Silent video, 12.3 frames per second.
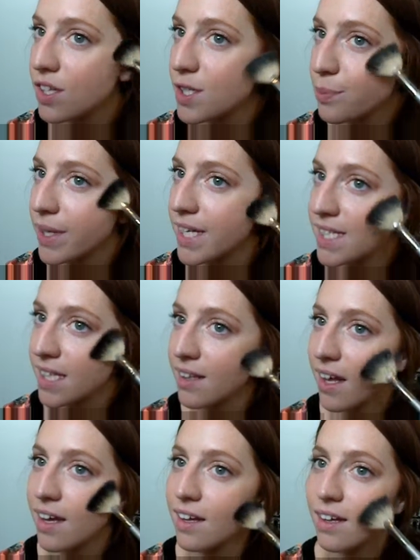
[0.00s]
Just
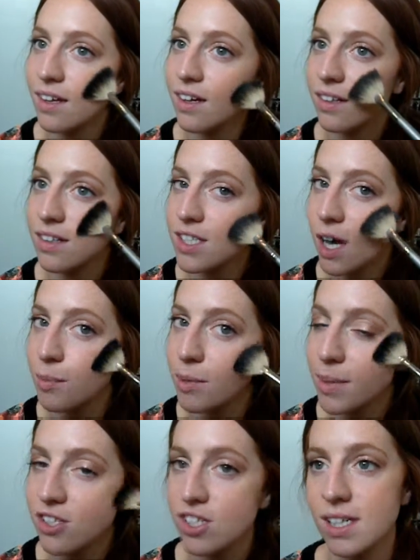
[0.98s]
placing that on the top
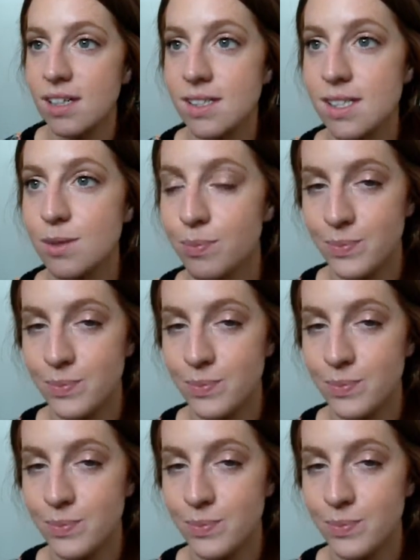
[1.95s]
of my cheeks.